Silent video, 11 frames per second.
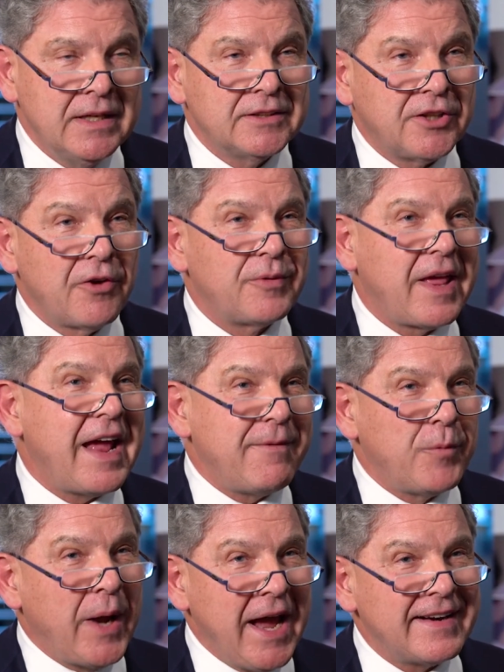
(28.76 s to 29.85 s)
So
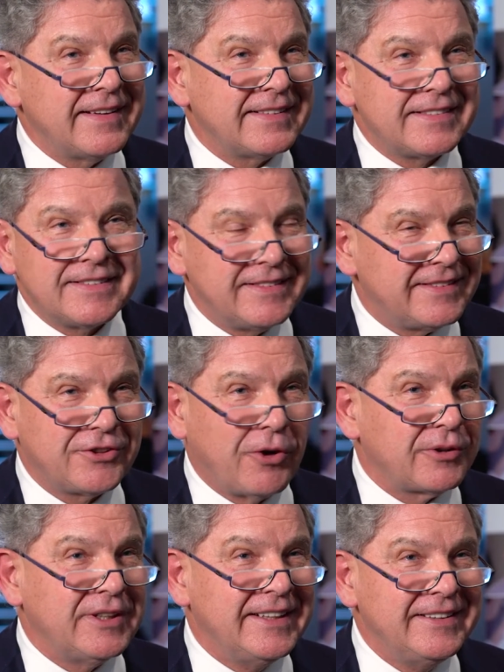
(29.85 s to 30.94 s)
there we had a
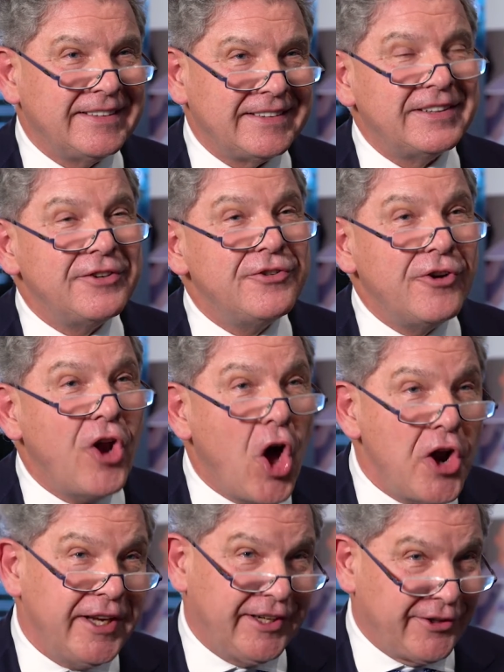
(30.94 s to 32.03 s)
totally
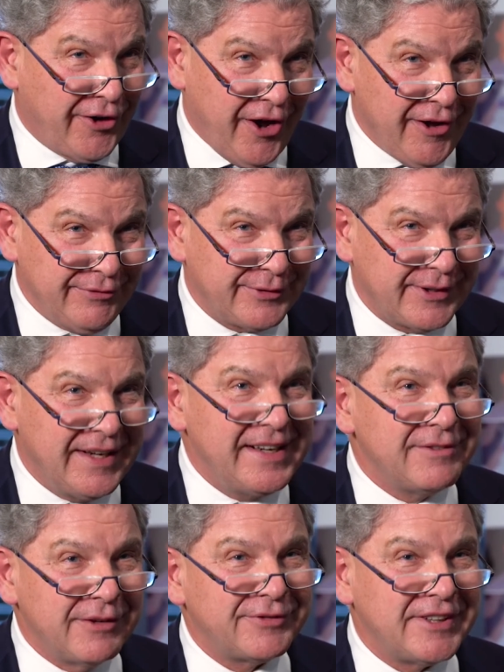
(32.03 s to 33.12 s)
learning curve
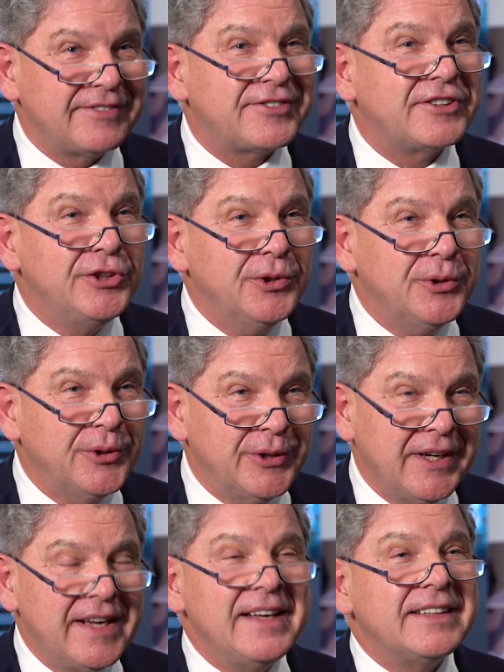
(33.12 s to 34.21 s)
with this new
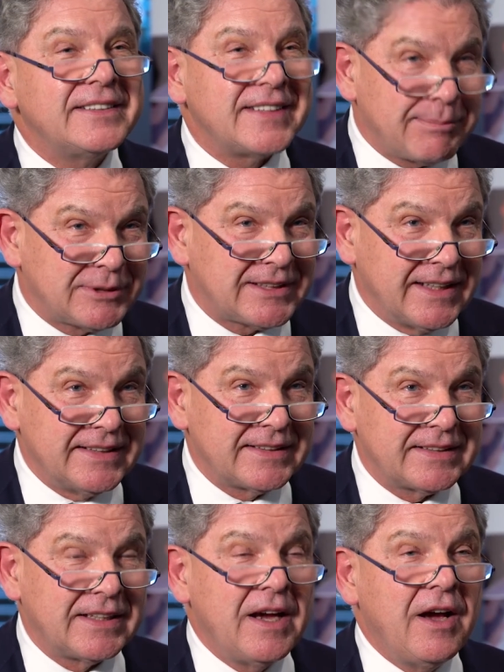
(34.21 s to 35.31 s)

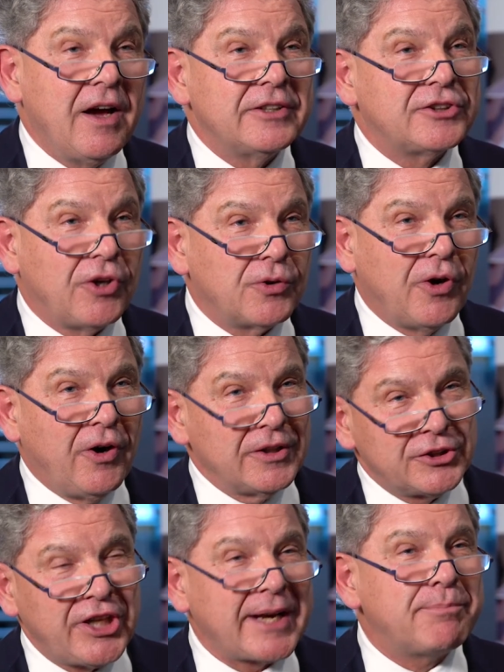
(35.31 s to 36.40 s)
substance,
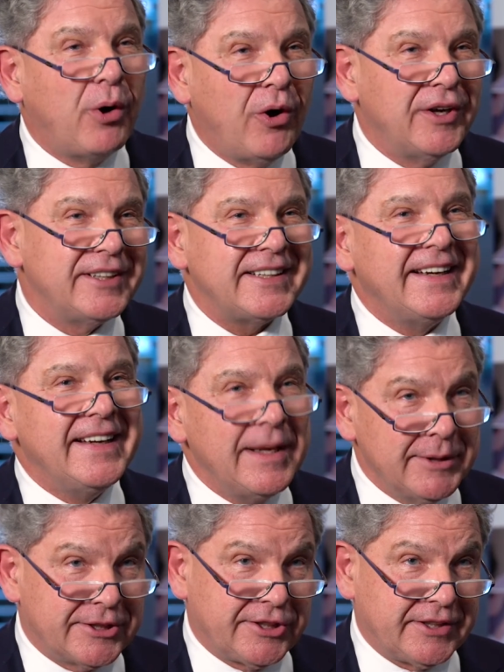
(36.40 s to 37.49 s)
so-called checkpoint
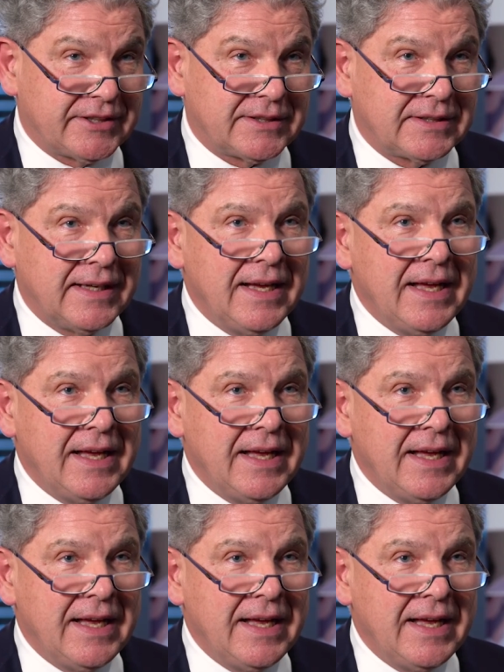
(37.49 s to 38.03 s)
inhibitors.